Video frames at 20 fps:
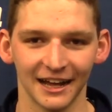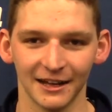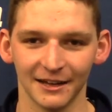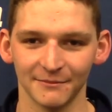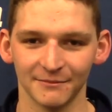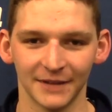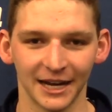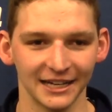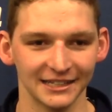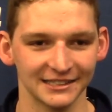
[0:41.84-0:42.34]

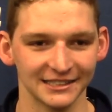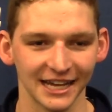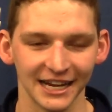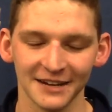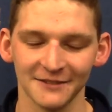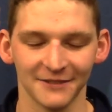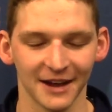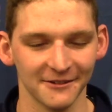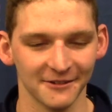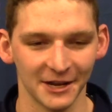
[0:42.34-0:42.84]
my
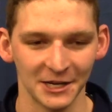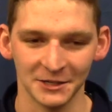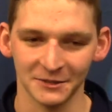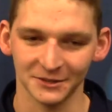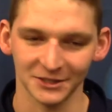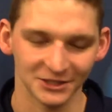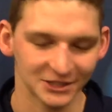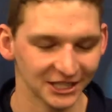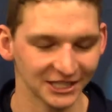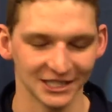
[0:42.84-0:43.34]
second 500
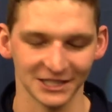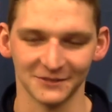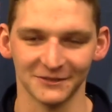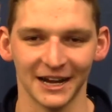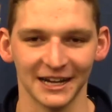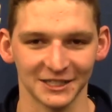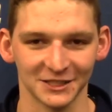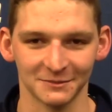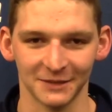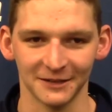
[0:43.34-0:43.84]
was just as
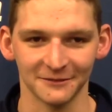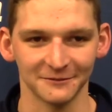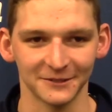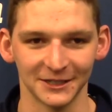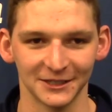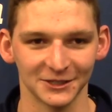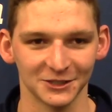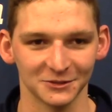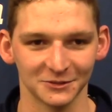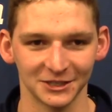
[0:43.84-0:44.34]
fast as my
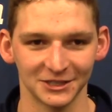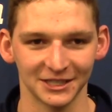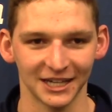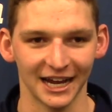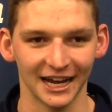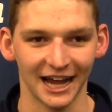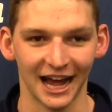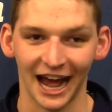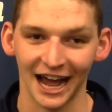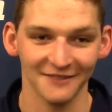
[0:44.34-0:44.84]
first, which
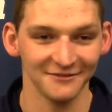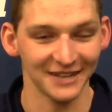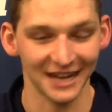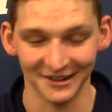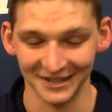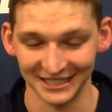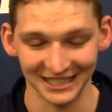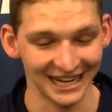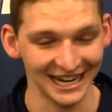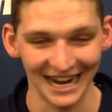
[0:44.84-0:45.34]
I've
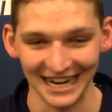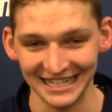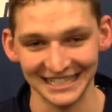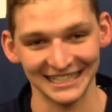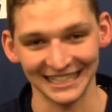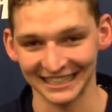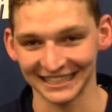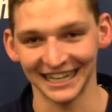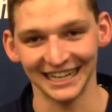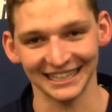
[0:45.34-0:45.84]
never done
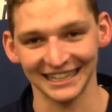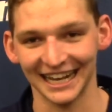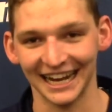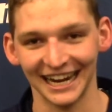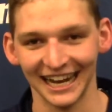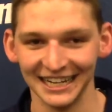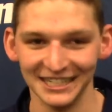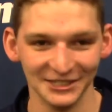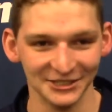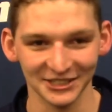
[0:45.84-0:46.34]
anything like
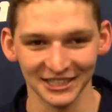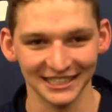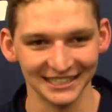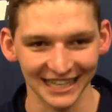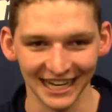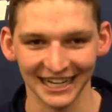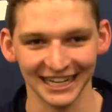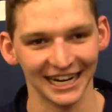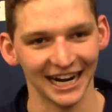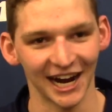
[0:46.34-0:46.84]
that. I usually
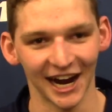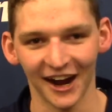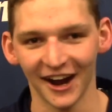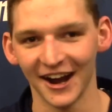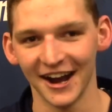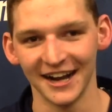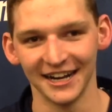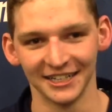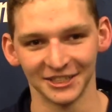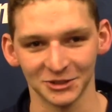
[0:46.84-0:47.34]
take it out
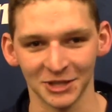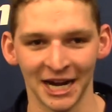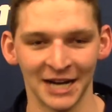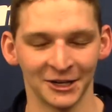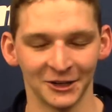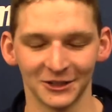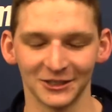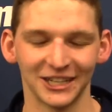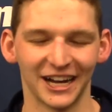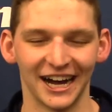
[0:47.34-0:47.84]
hard and try
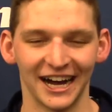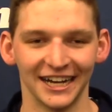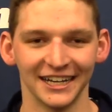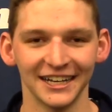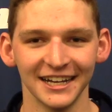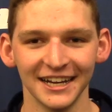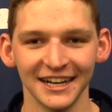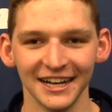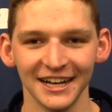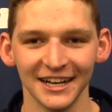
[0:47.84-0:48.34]
and hold on.
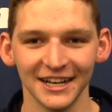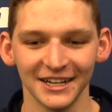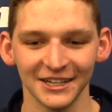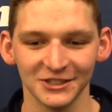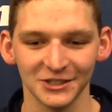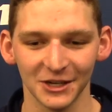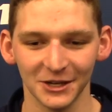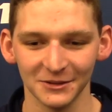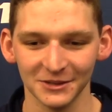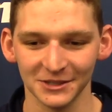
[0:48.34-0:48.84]

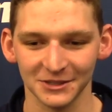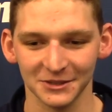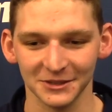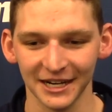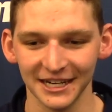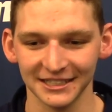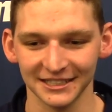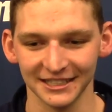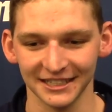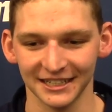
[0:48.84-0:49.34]
So it was
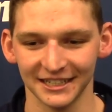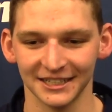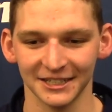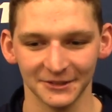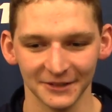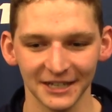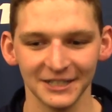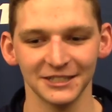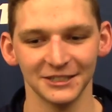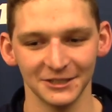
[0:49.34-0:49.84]
great to
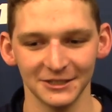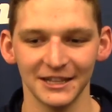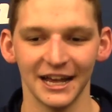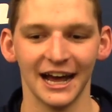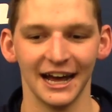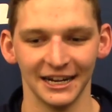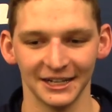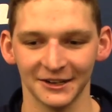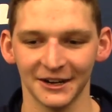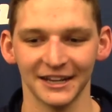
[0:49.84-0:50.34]
do
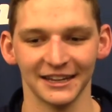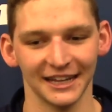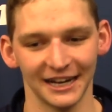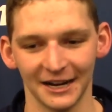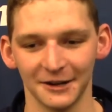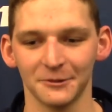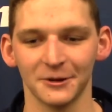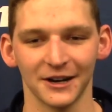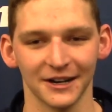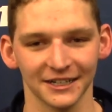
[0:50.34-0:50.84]
that, and great that
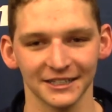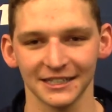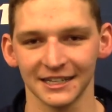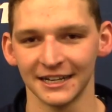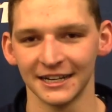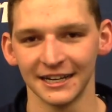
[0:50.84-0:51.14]
I worked.